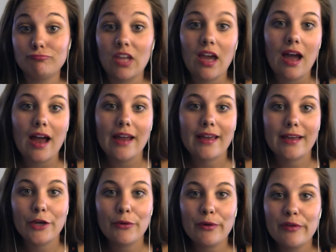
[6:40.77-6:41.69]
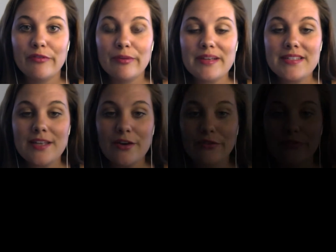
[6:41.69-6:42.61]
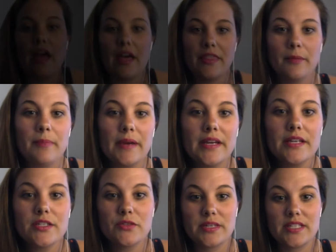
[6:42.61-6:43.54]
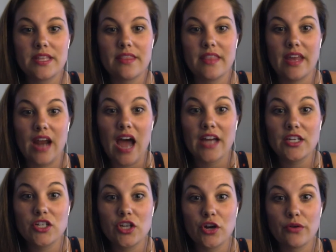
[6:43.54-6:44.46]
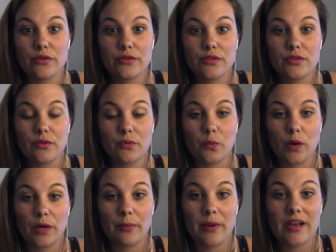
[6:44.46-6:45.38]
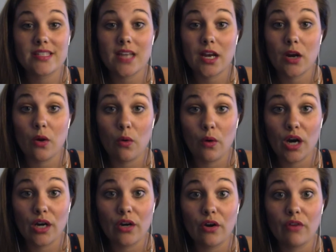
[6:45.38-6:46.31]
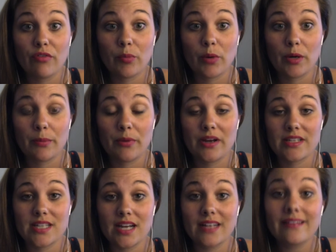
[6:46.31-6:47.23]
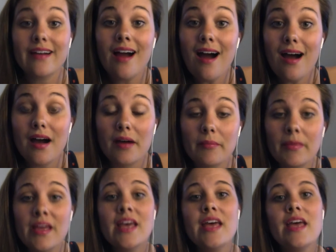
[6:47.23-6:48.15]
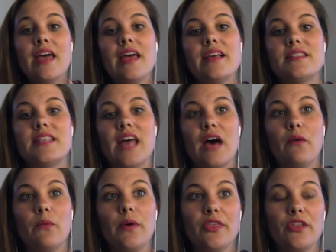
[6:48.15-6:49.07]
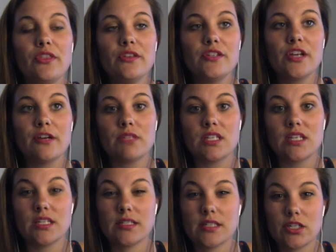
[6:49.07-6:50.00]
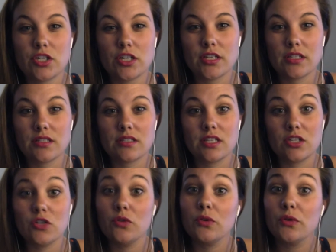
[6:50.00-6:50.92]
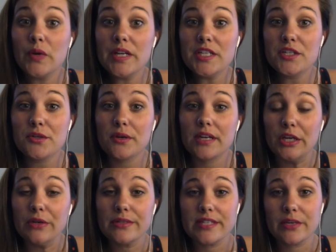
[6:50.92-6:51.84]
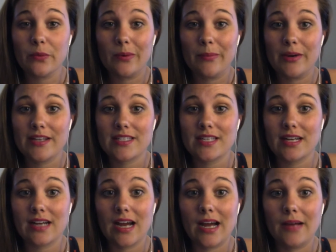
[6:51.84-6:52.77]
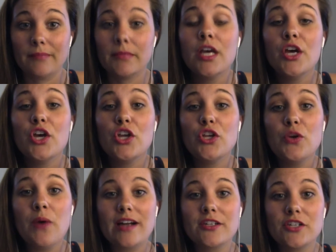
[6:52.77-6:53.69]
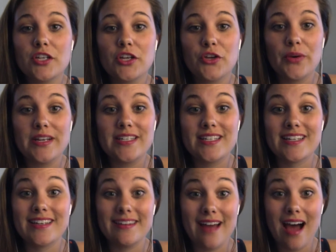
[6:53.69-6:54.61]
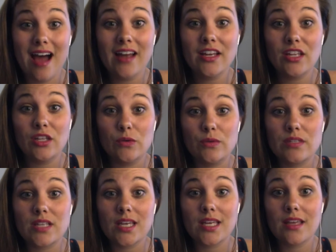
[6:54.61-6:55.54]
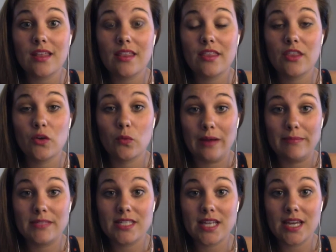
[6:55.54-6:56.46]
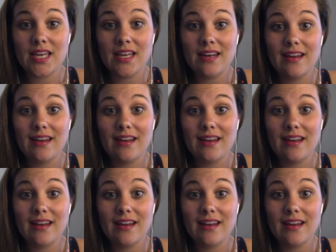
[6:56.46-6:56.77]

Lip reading: I can get rid of it myself. And the biggest reason that I chose WordPress.org over WordPress.com is that within the terms and conditions that you agree to in using WordPress.com, you actually agree to not using the website